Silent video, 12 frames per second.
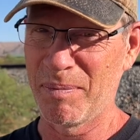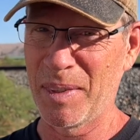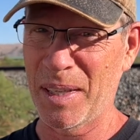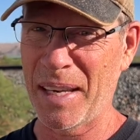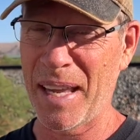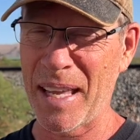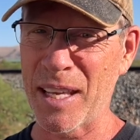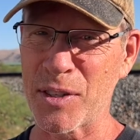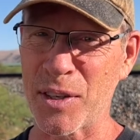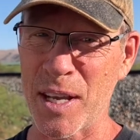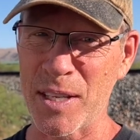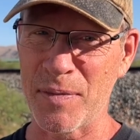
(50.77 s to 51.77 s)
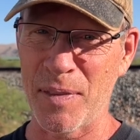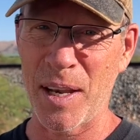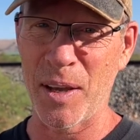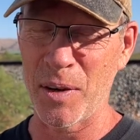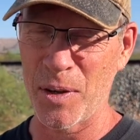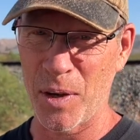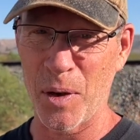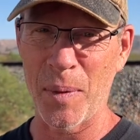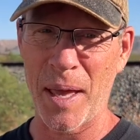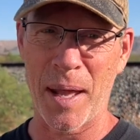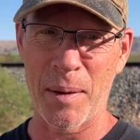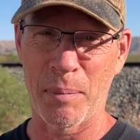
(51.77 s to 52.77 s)
Looking at yesterday's video, you know we
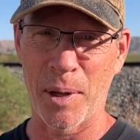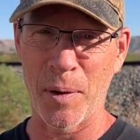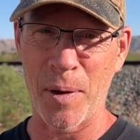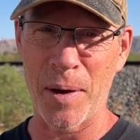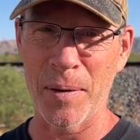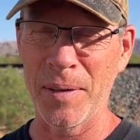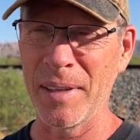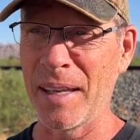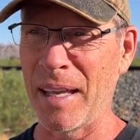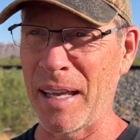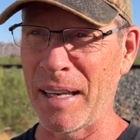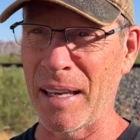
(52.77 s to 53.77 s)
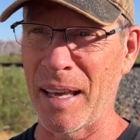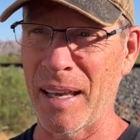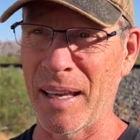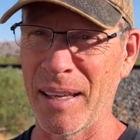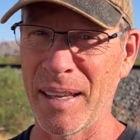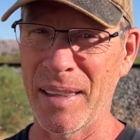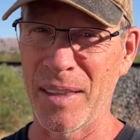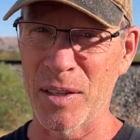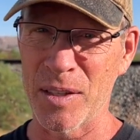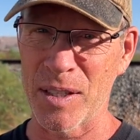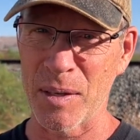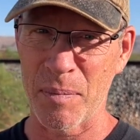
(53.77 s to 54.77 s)
had a blowout and
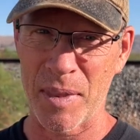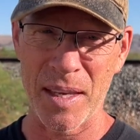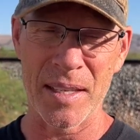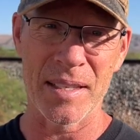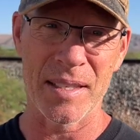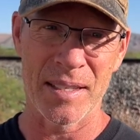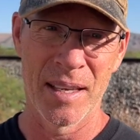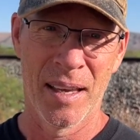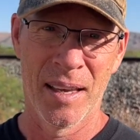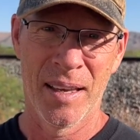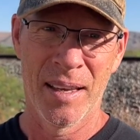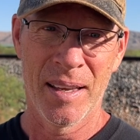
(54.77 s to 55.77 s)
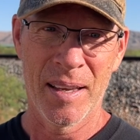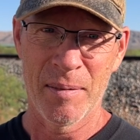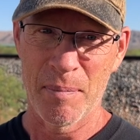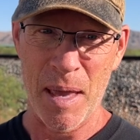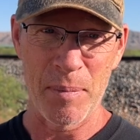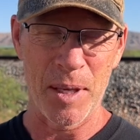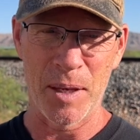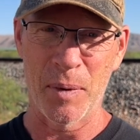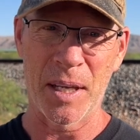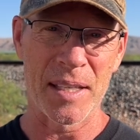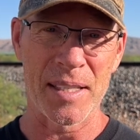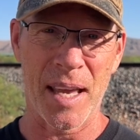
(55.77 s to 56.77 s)
there's some things maybe we
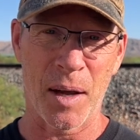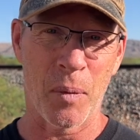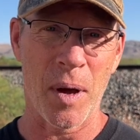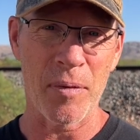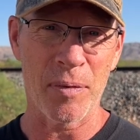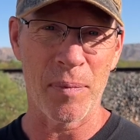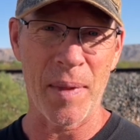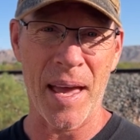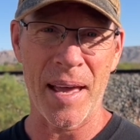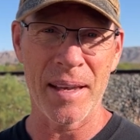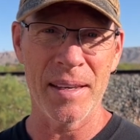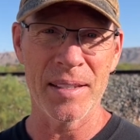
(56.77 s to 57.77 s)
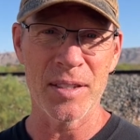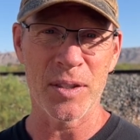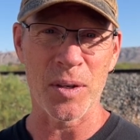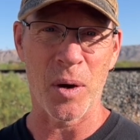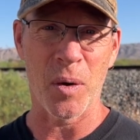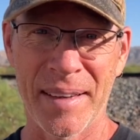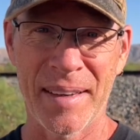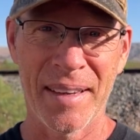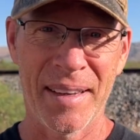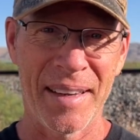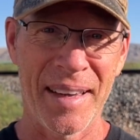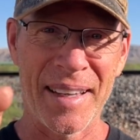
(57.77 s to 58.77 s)
can take away from that. So
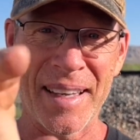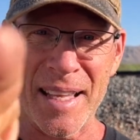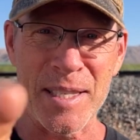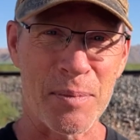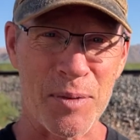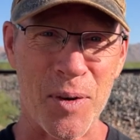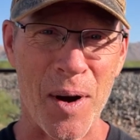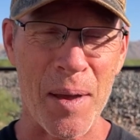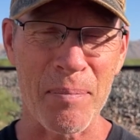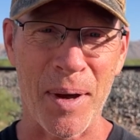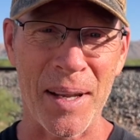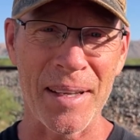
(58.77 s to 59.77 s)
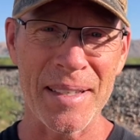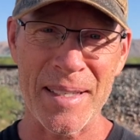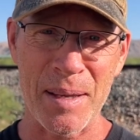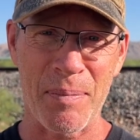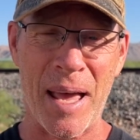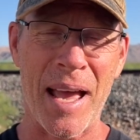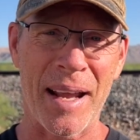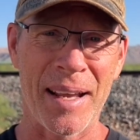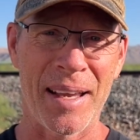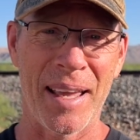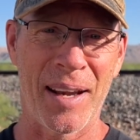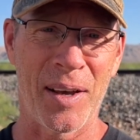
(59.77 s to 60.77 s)
hit that subscribe button, sit back,
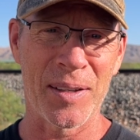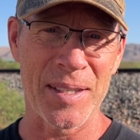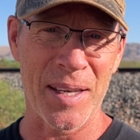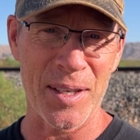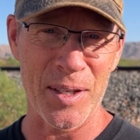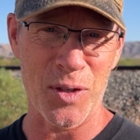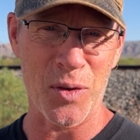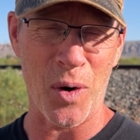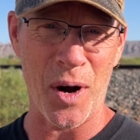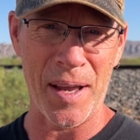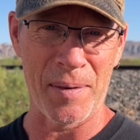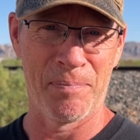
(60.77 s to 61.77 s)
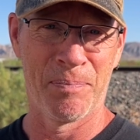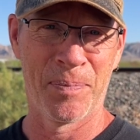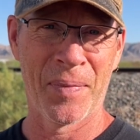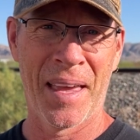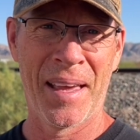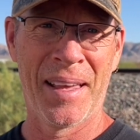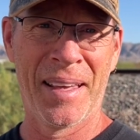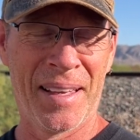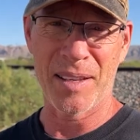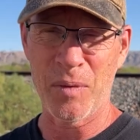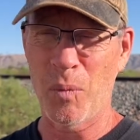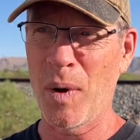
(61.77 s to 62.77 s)
and tell you a story.
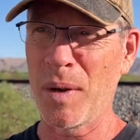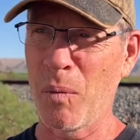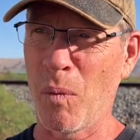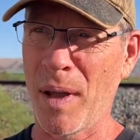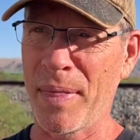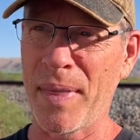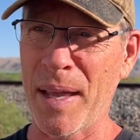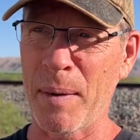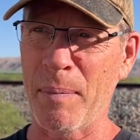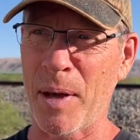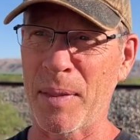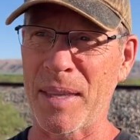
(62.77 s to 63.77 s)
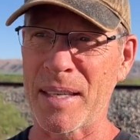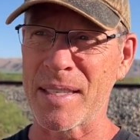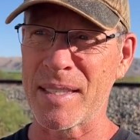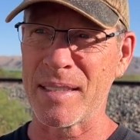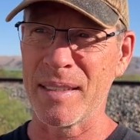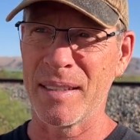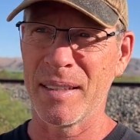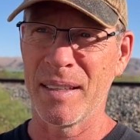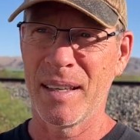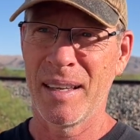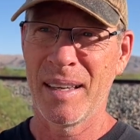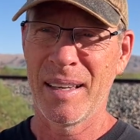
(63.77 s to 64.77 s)
One thing about this,
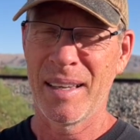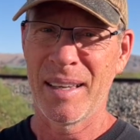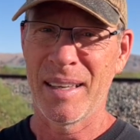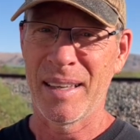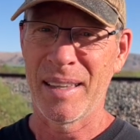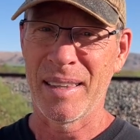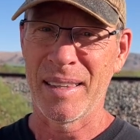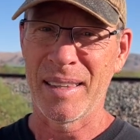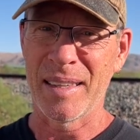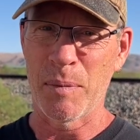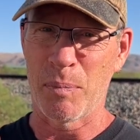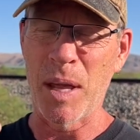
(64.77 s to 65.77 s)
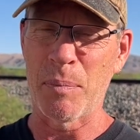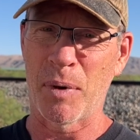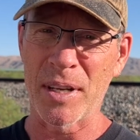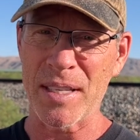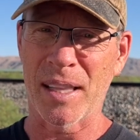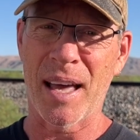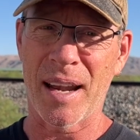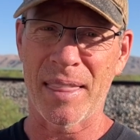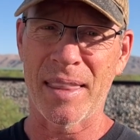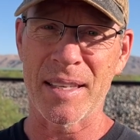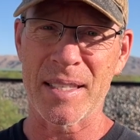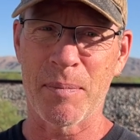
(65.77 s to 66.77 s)
it brings a lot of
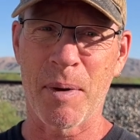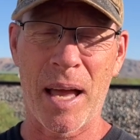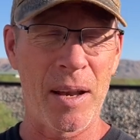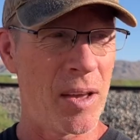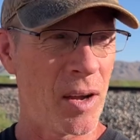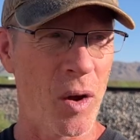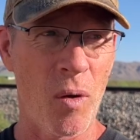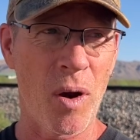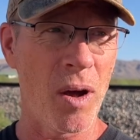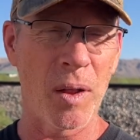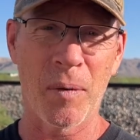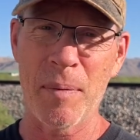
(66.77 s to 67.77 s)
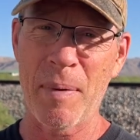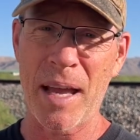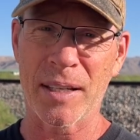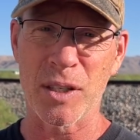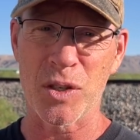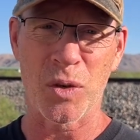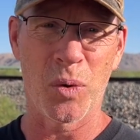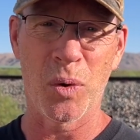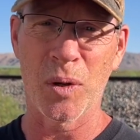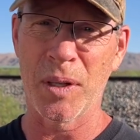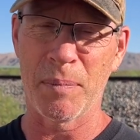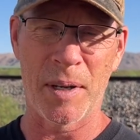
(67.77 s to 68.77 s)
things to mind. Going all the way back to
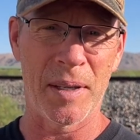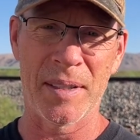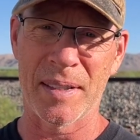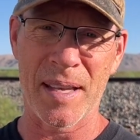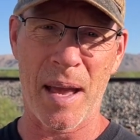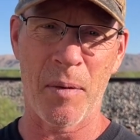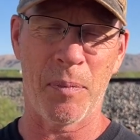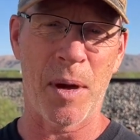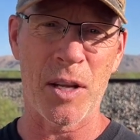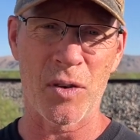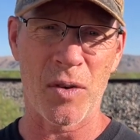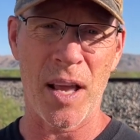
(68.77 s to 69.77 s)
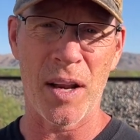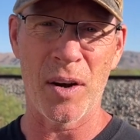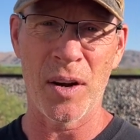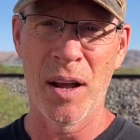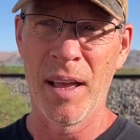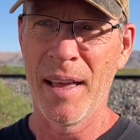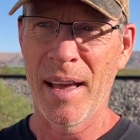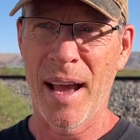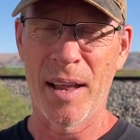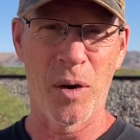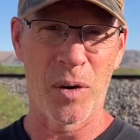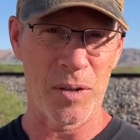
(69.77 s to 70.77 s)
school and the time with my trainer, I
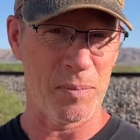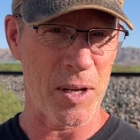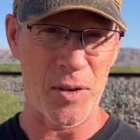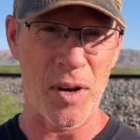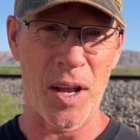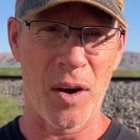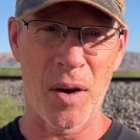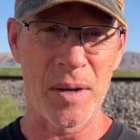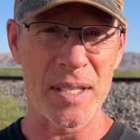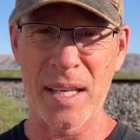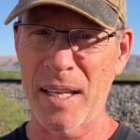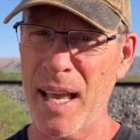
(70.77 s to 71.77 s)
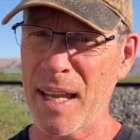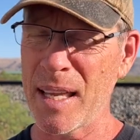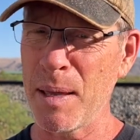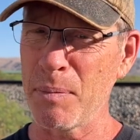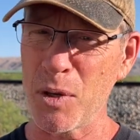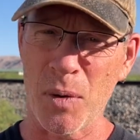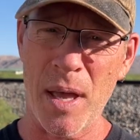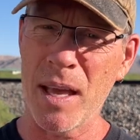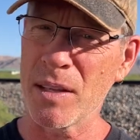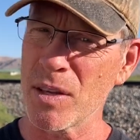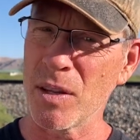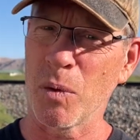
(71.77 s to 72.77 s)
noticed my trainer always said, yeah, keep two
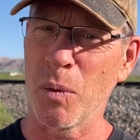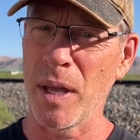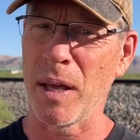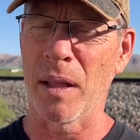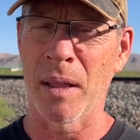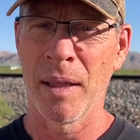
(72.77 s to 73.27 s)
hands on the wheel.